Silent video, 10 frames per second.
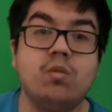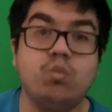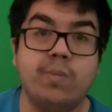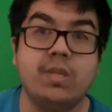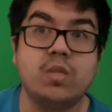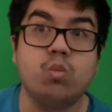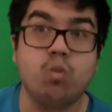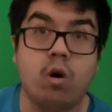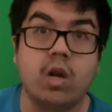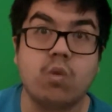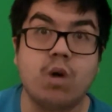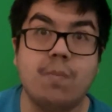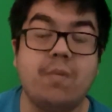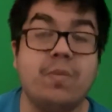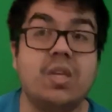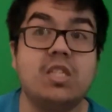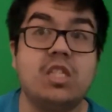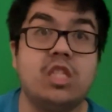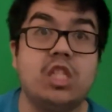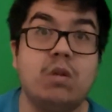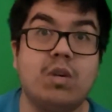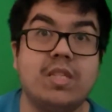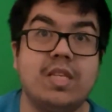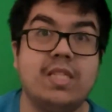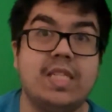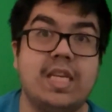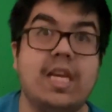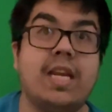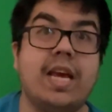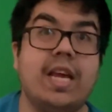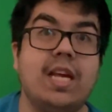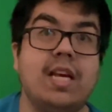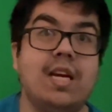Women's Royal Rumble, but she was in TNA